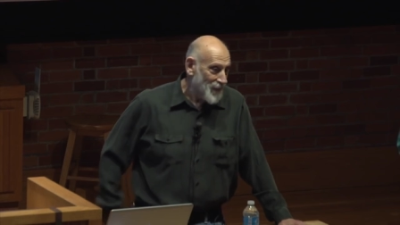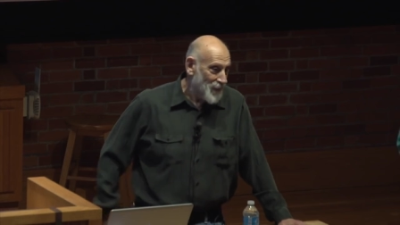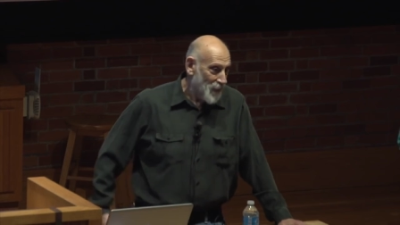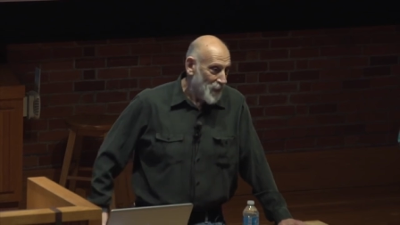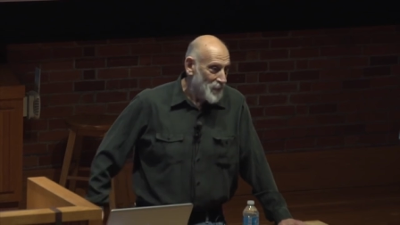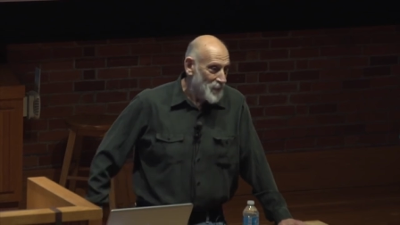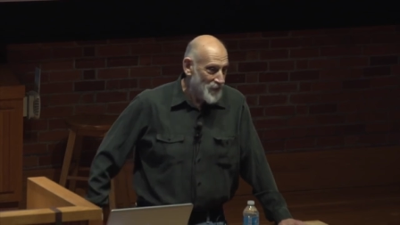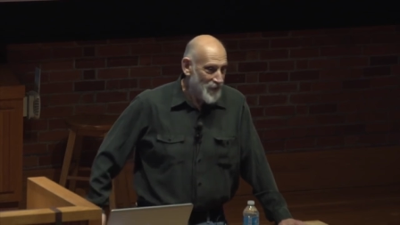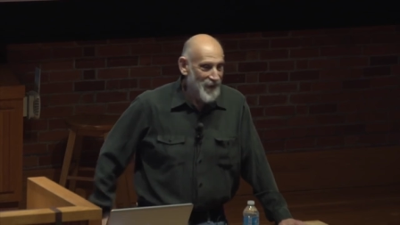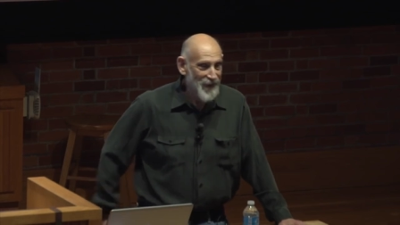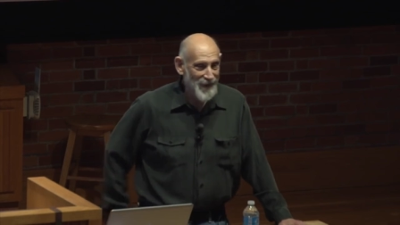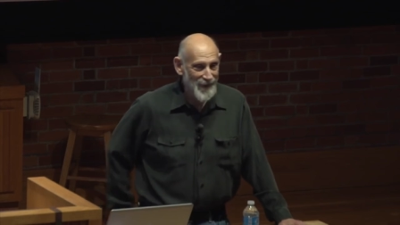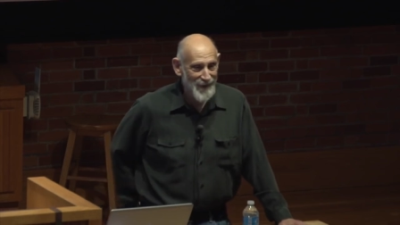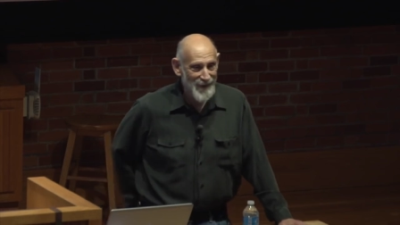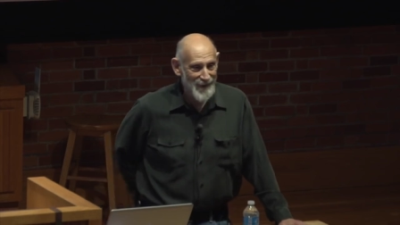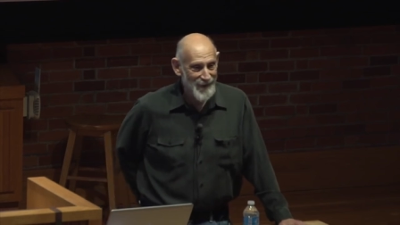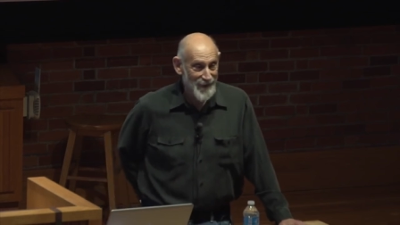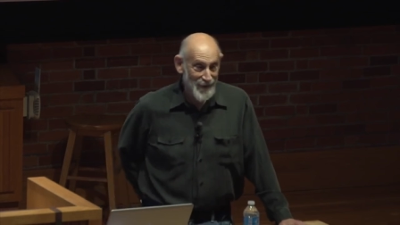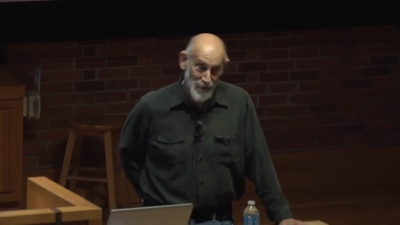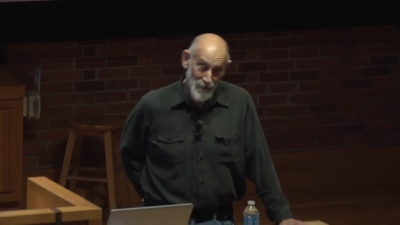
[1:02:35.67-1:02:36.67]
close.
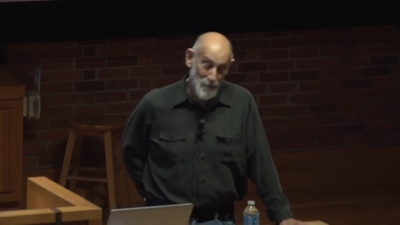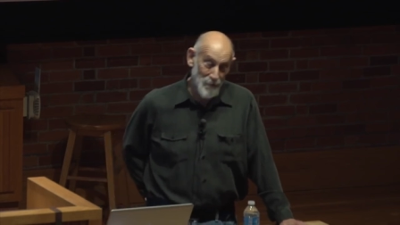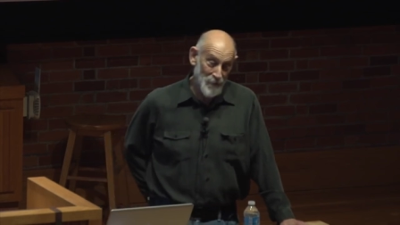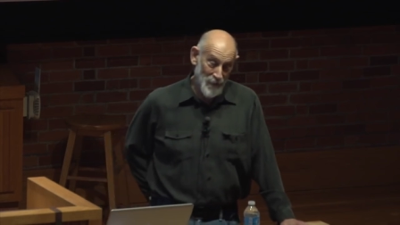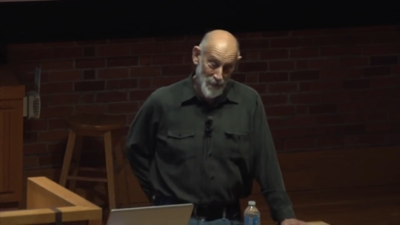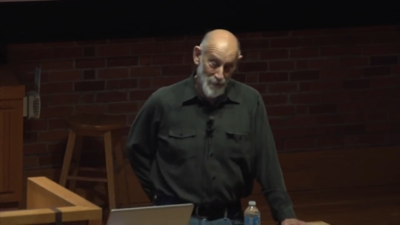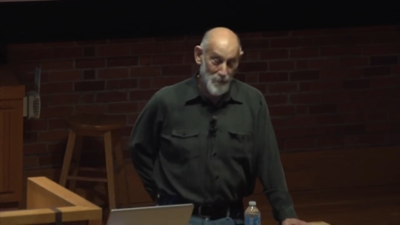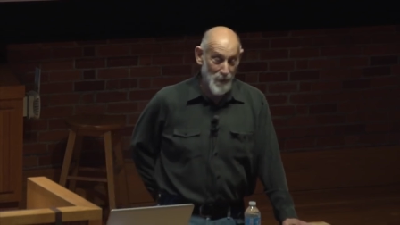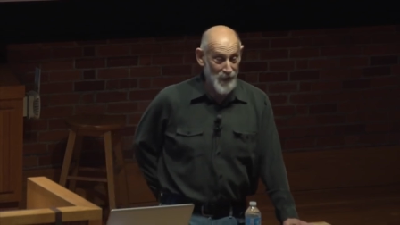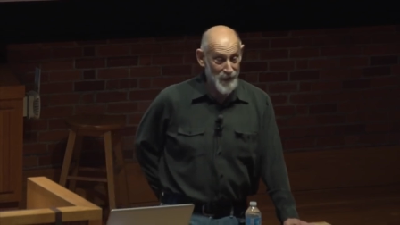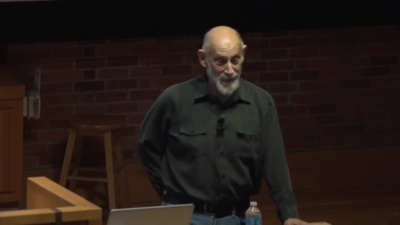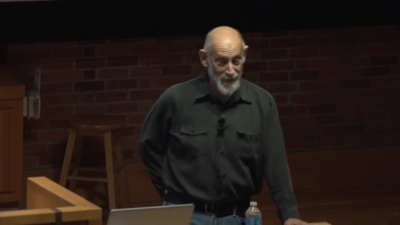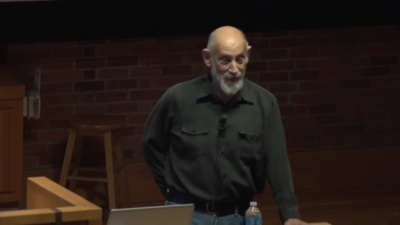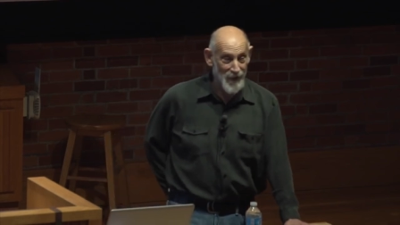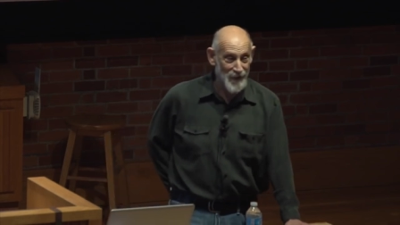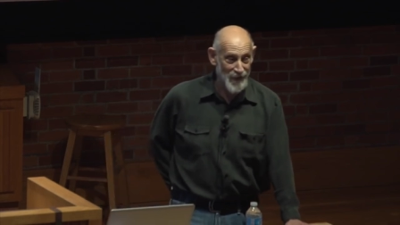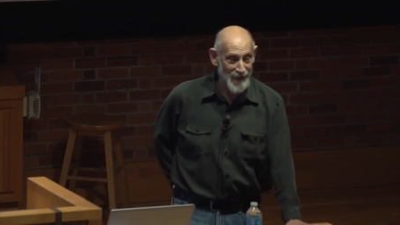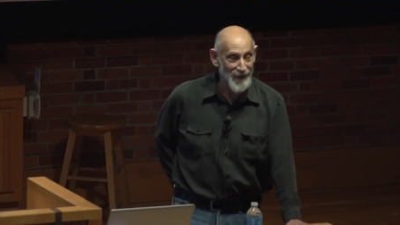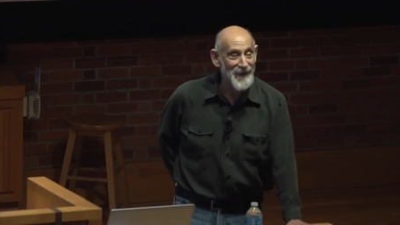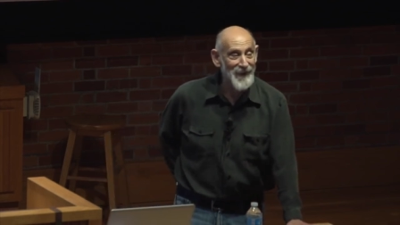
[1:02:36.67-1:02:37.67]
That's, that's better than
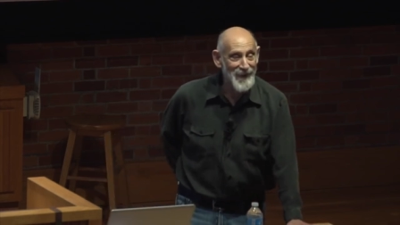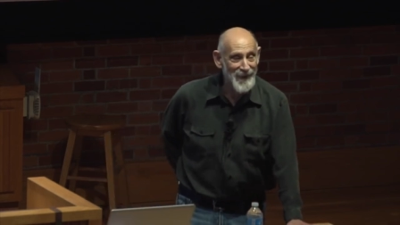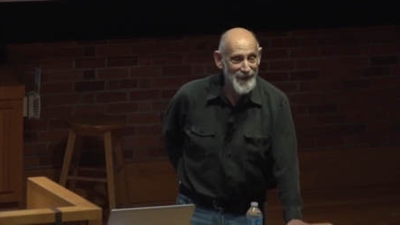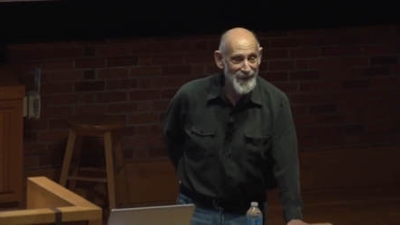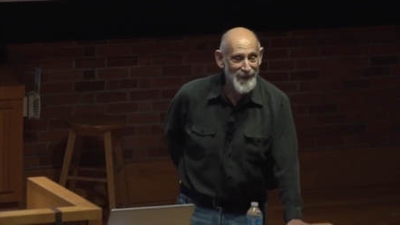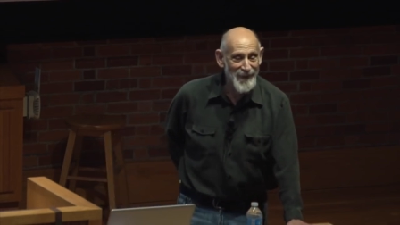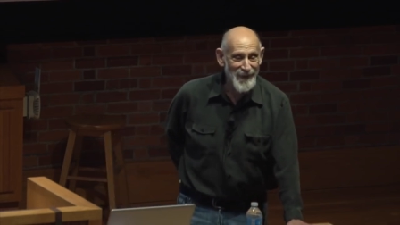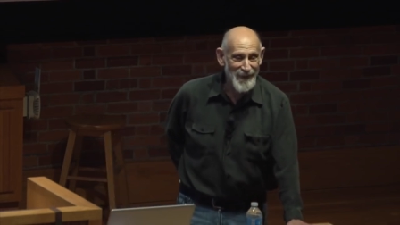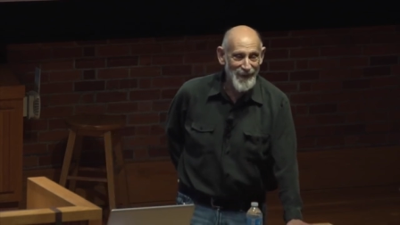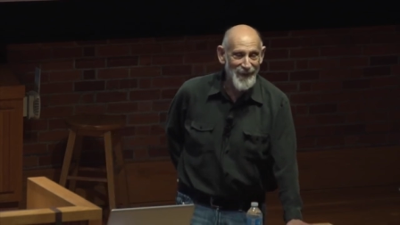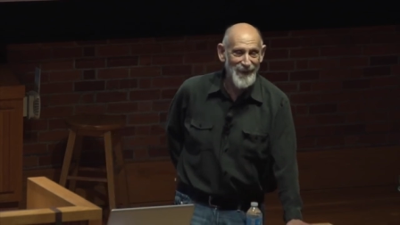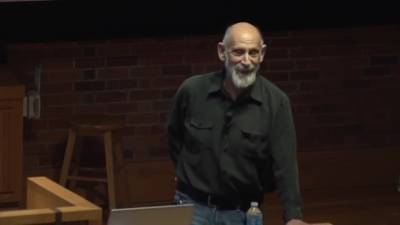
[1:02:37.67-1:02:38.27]
nothing. Yeah.